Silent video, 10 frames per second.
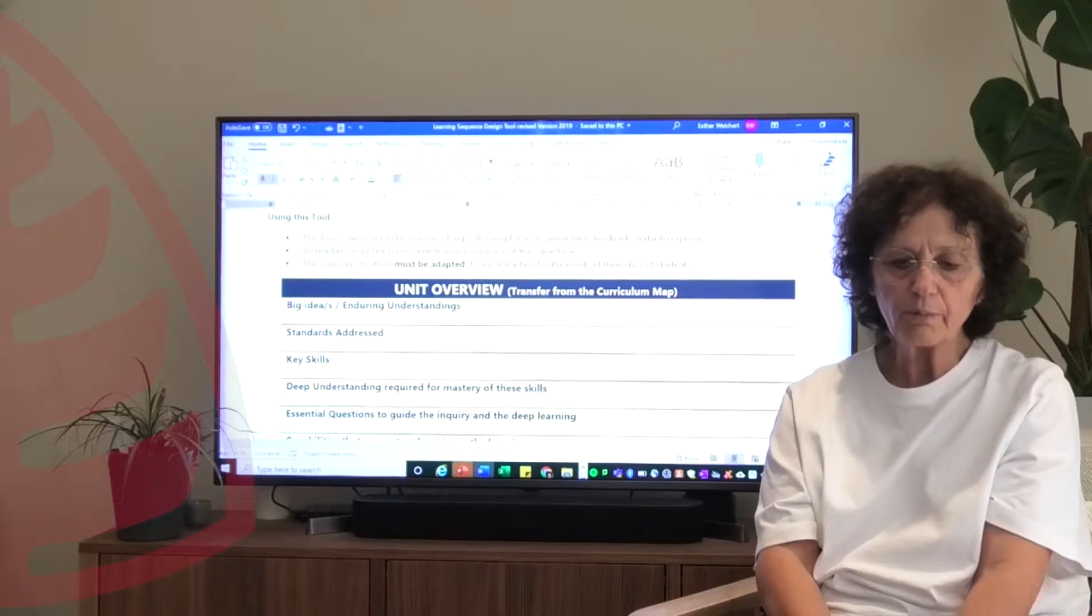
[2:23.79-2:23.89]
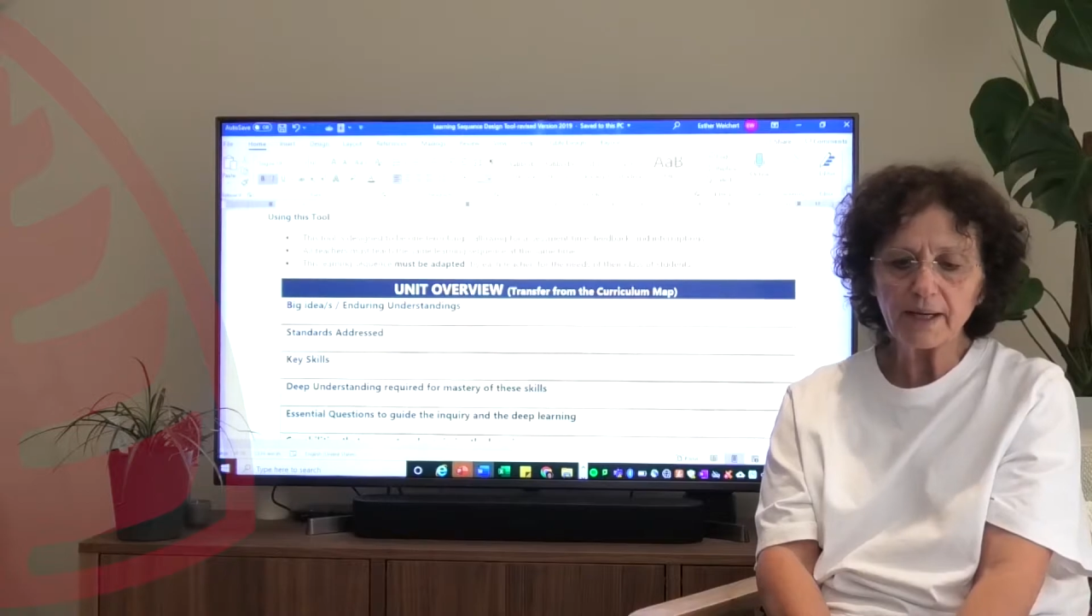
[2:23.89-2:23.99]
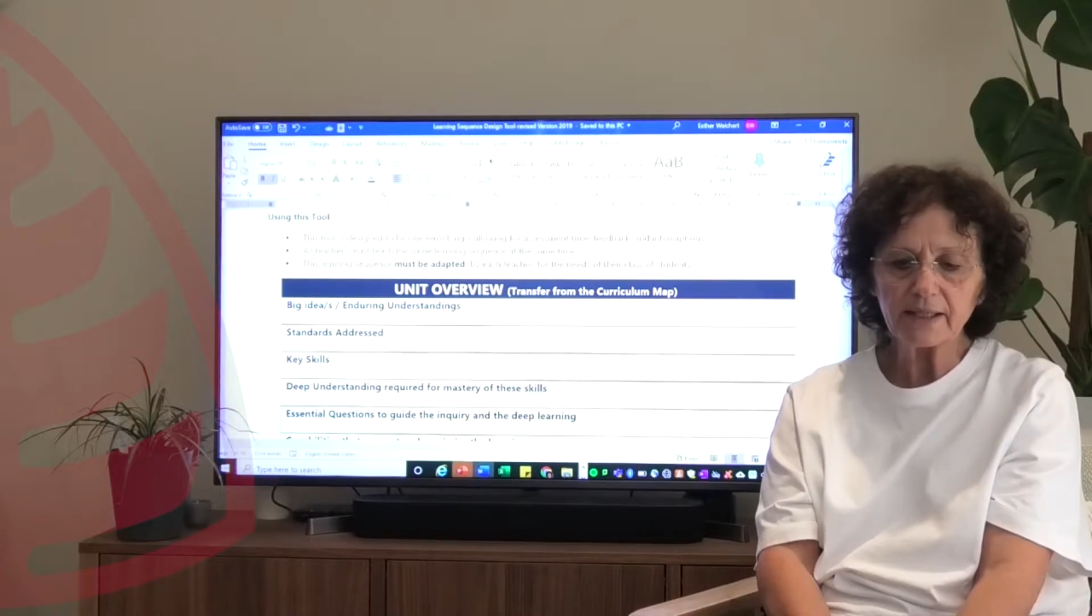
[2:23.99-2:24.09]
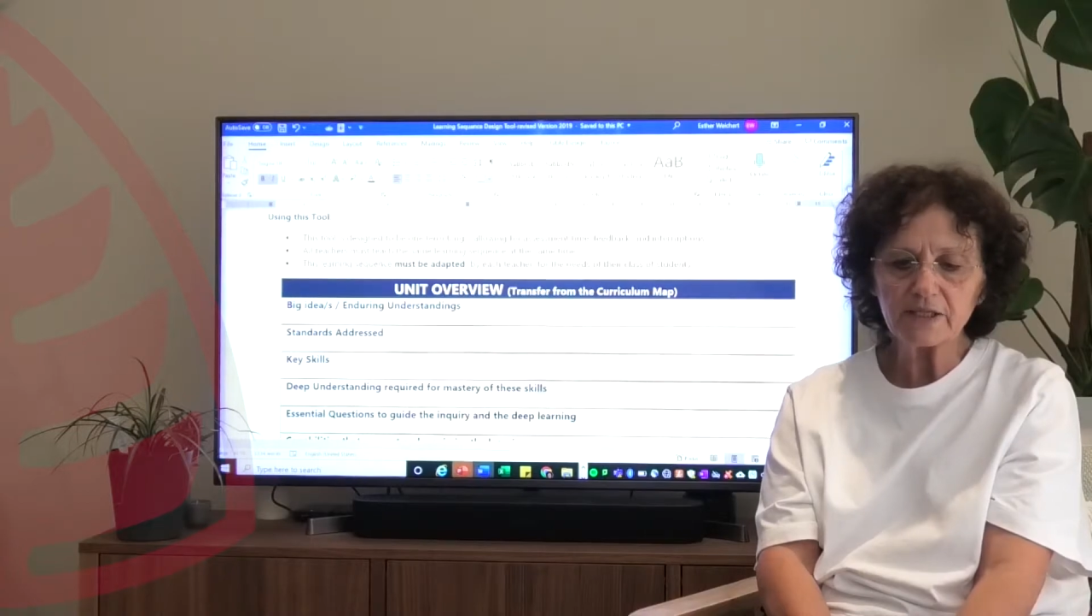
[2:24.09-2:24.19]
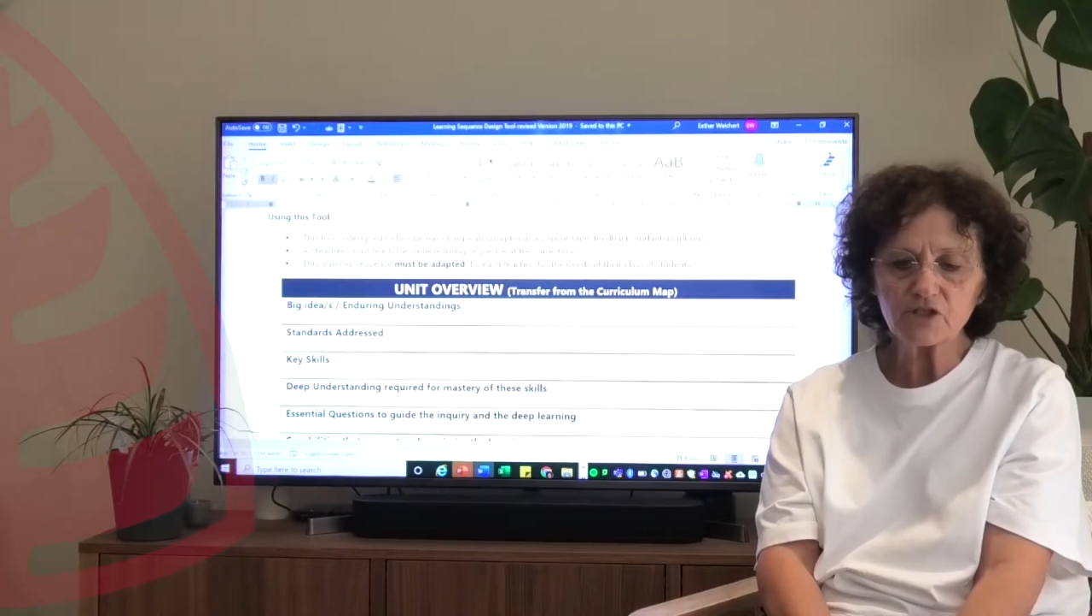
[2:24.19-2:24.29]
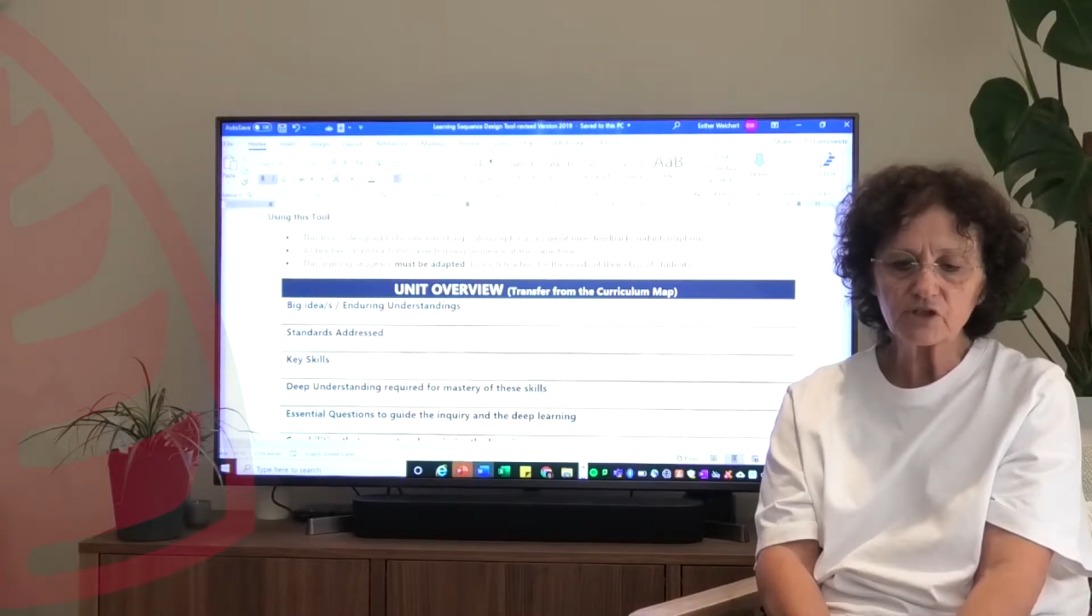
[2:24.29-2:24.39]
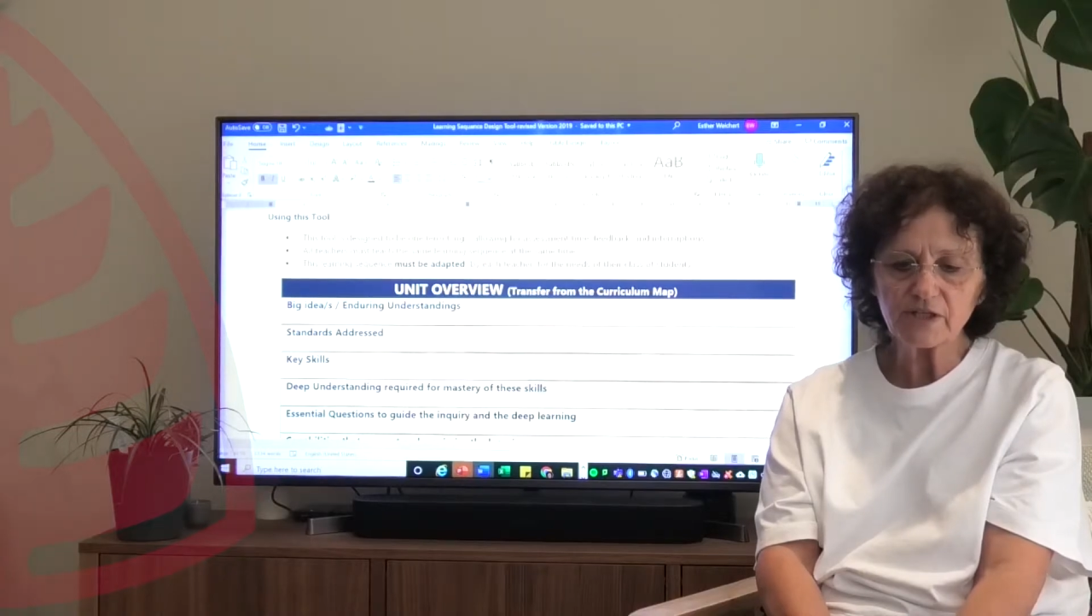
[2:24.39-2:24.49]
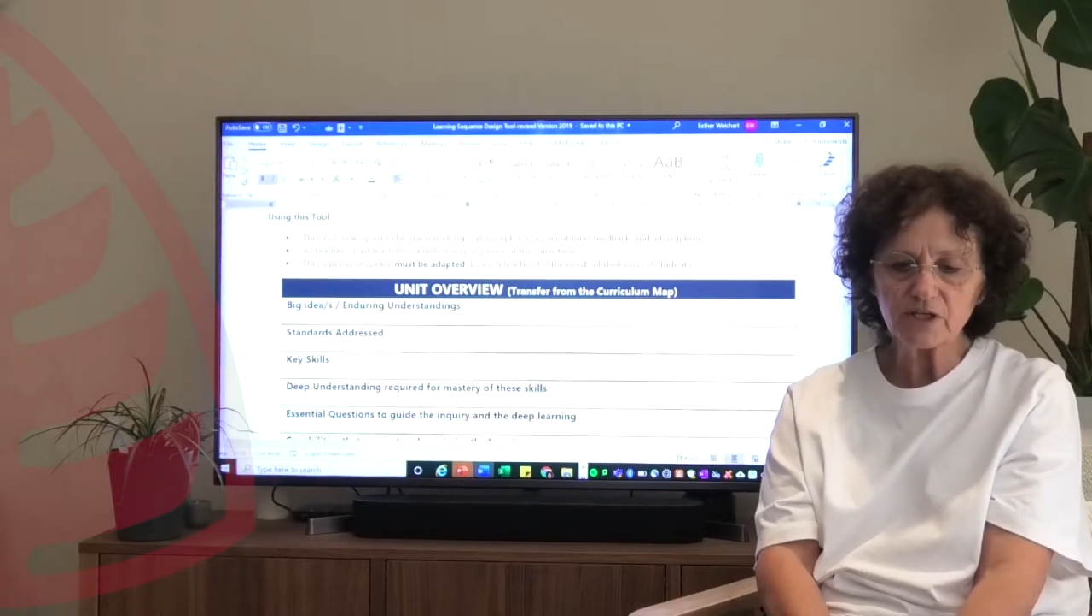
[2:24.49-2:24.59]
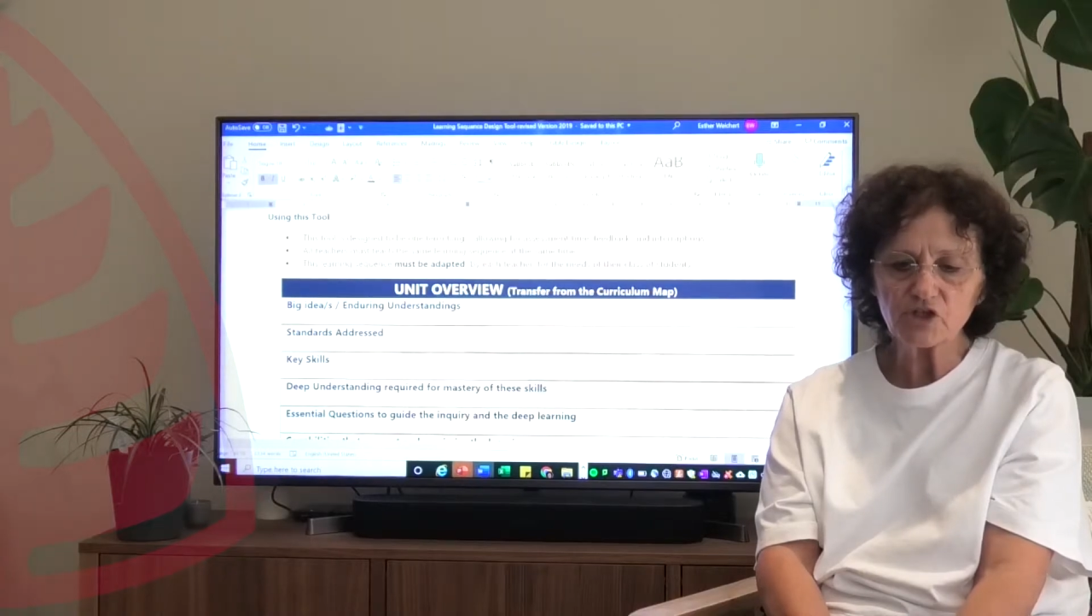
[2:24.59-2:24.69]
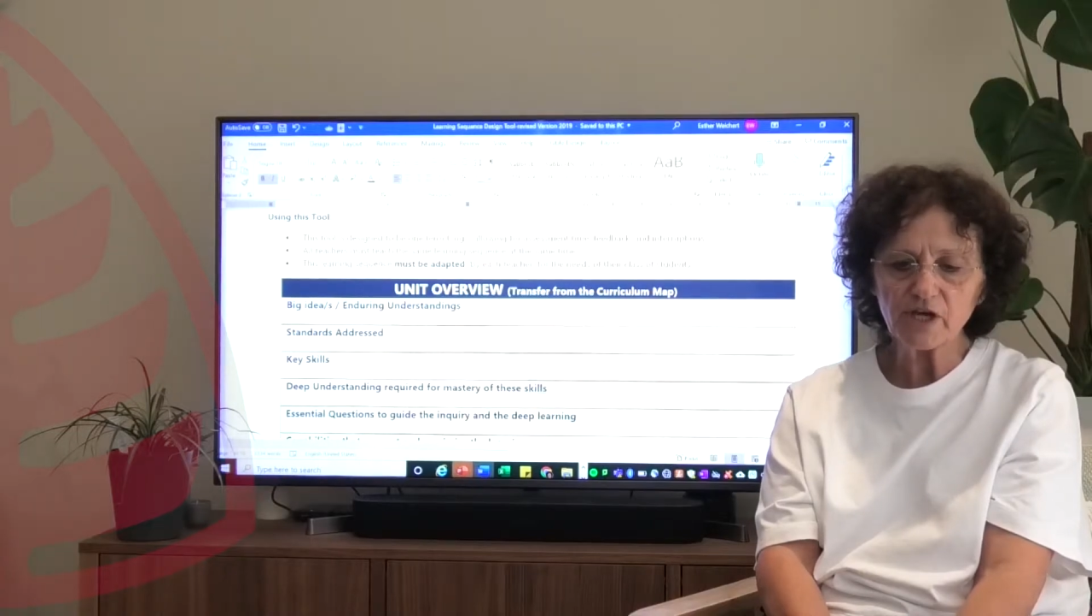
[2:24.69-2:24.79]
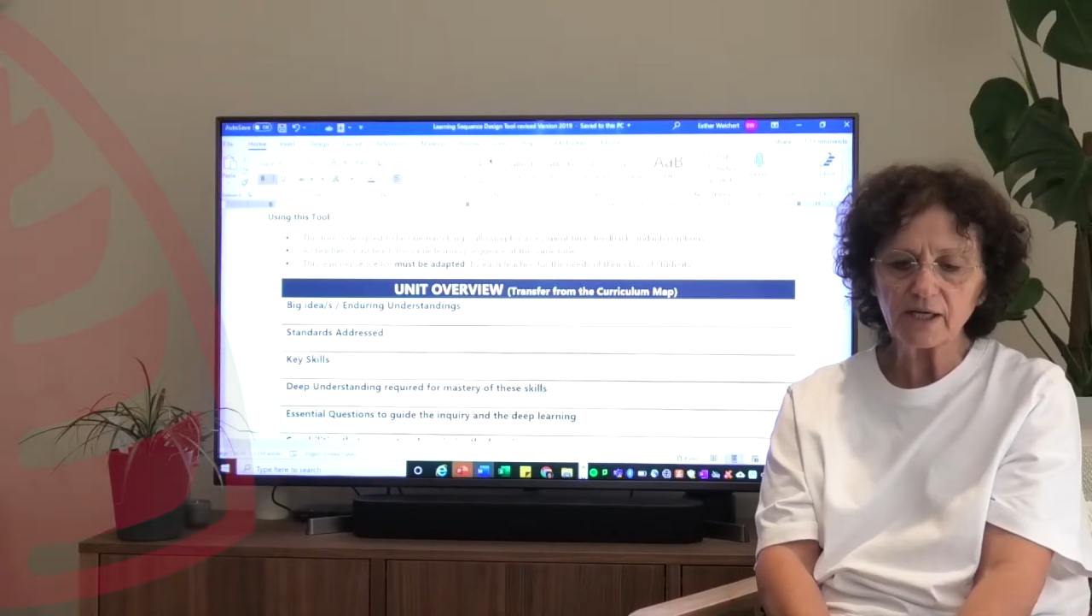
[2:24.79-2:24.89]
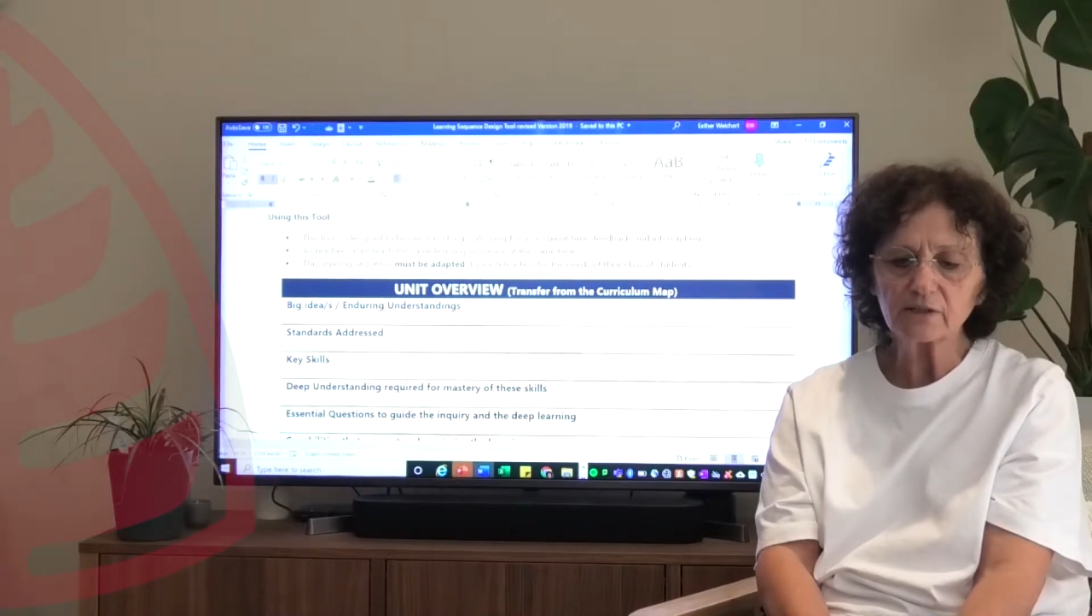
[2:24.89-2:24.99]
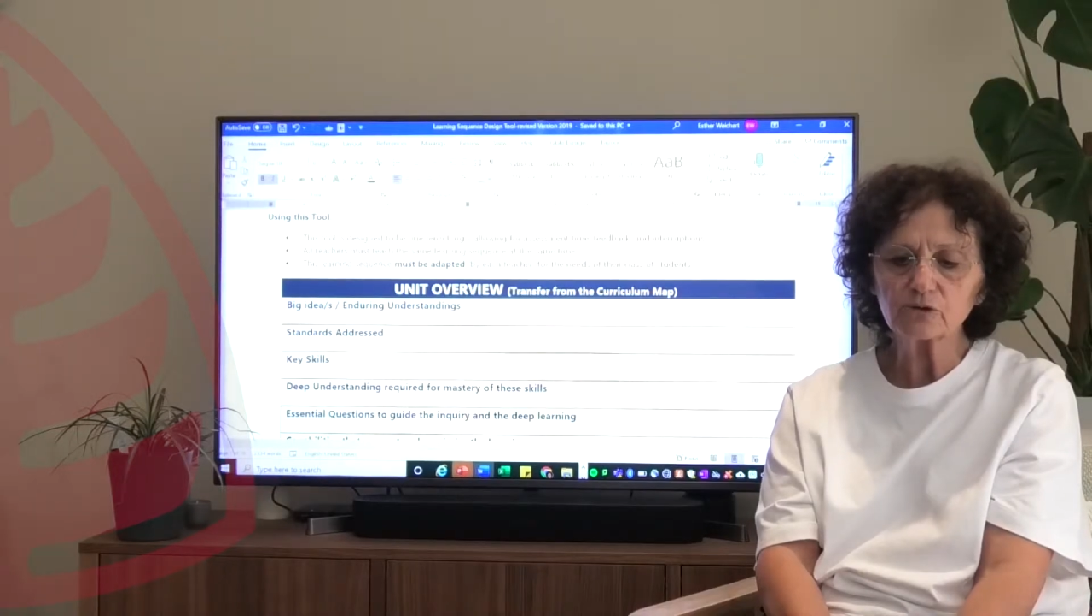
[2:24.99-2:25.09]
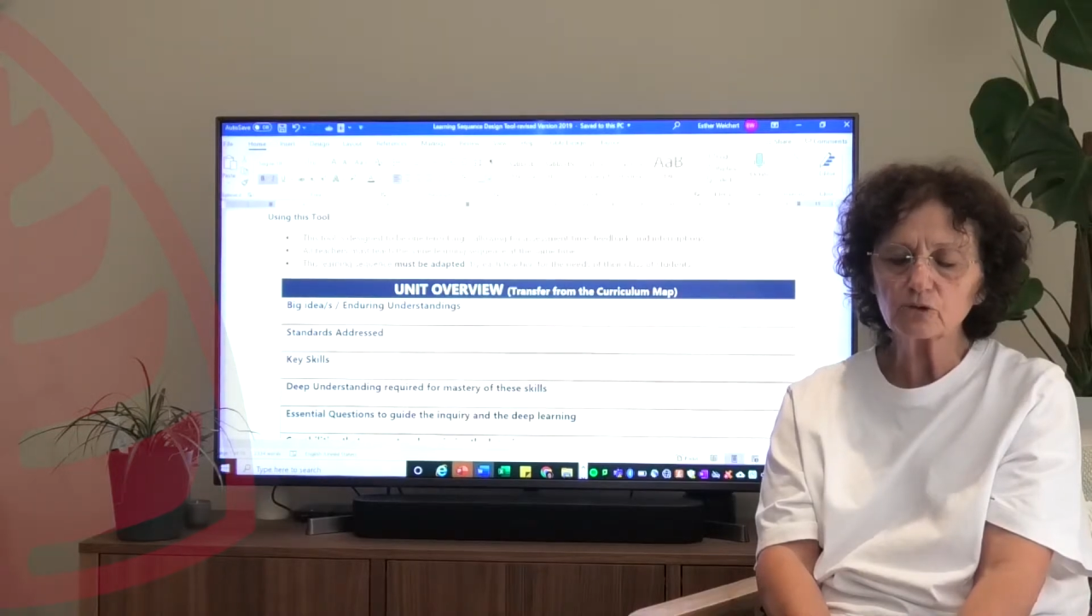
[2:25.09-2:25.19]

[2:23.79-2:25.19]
by each teacher